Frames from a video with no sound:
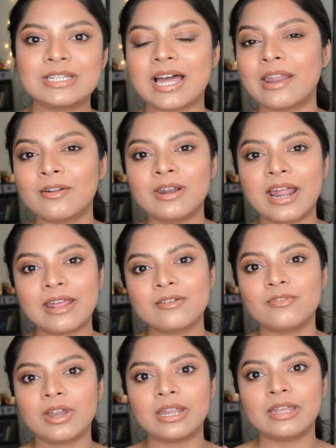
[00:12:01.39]
I don't like
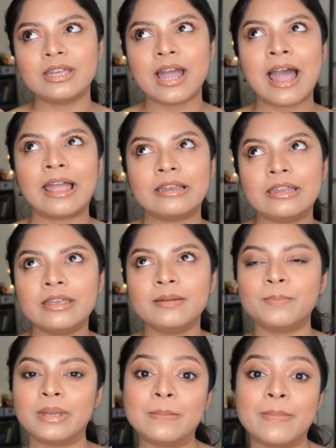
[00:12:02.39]
very highly
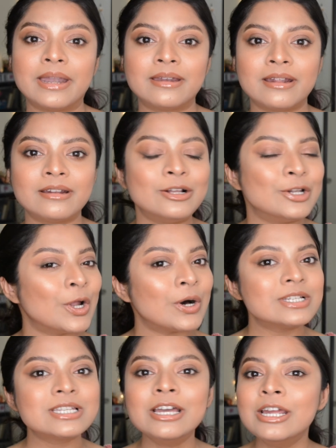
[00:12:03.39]
pigmented
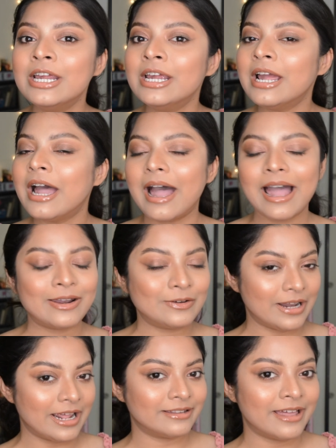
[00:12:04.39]
gloss. I don't
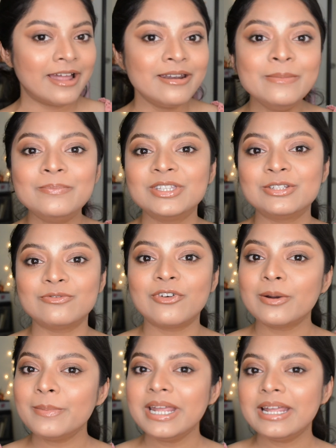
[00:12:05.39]
like that. So
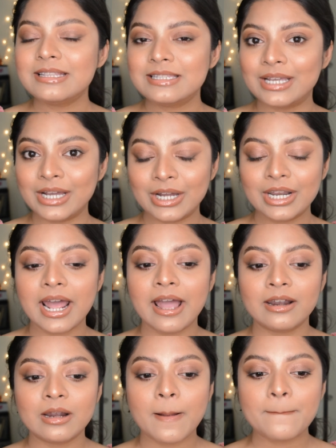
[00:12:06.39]
for me it's good,
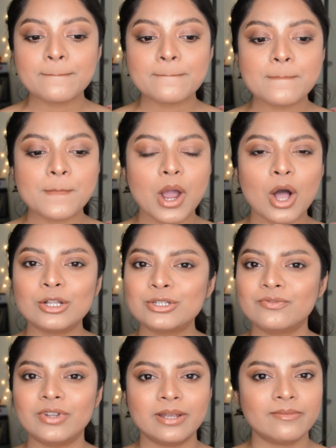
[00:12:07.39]
and also
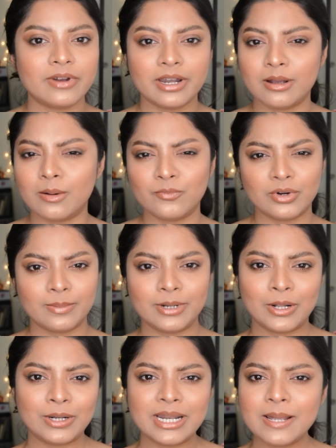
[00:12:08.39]
feeling very comfortable
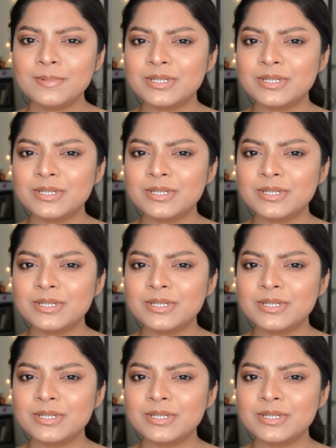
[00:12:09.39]
on lips.